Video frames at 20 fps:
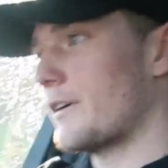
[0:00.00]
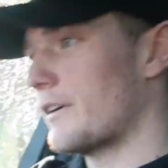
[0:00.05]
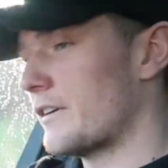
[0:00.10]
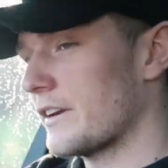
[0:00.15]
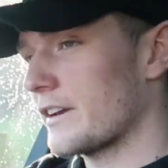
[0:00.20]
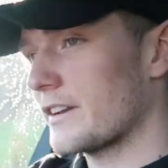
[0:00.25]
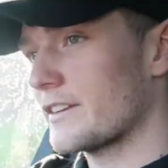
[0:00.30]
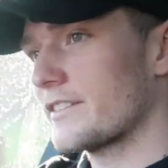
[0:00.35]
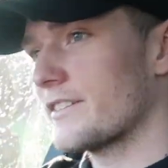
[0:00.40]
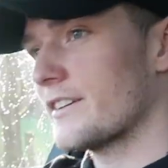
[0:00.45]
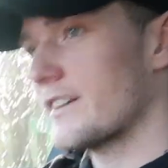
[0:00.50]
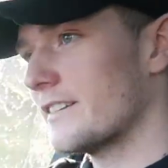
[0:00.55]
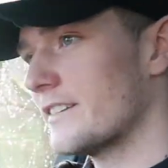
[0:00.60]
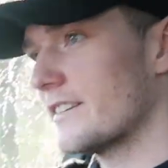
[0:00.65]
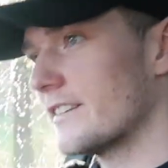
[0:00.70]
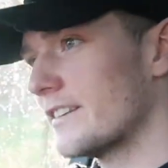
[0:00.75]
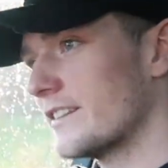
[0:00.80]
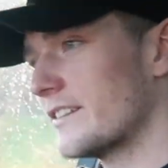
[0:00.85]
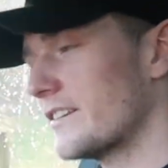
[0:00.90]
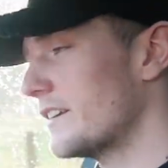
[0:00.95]
very
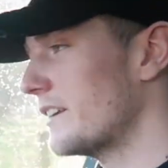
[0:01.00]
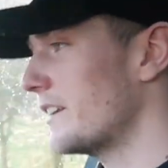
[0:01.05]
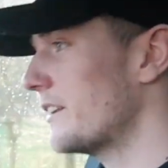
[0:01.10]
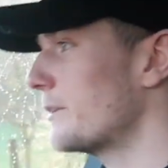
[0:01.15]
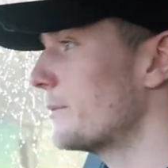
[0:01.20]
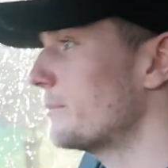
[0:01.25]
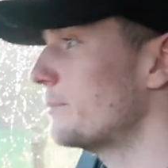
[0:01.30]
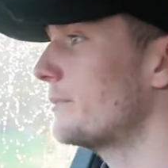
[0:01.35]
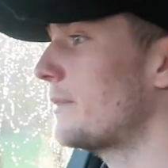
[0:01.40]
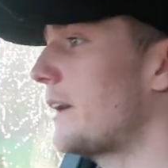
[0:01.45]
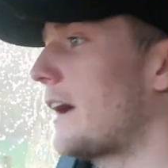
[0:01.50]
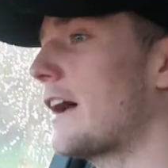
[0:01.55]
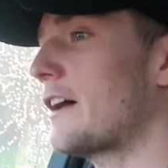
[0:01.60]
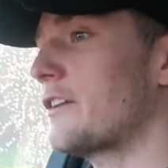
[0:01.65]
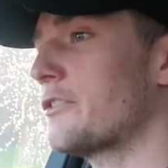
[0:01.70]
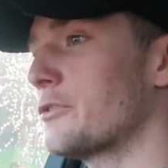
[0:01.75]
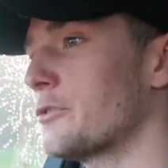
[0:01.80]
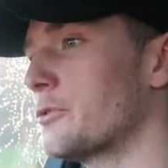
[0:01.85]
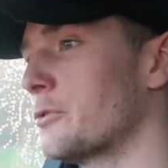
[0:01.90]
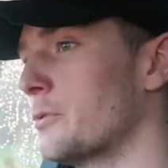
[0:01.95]
excited to see them,
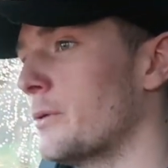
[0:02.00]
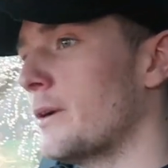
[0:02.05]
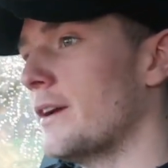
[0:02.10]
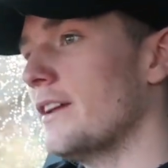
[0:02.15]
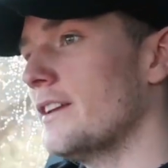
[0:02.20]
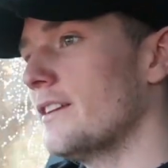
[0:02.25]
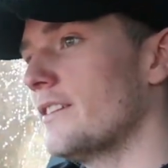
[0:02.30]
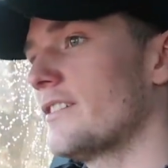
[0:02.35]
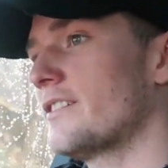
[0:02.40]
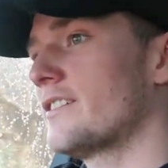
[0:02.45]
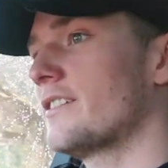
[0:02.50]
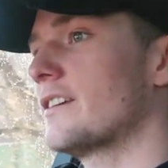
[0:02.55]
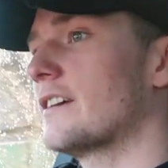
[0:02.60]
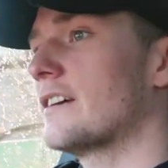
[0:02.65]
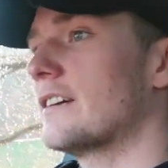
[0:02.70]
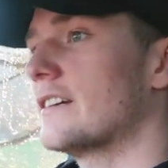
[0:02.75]
as always.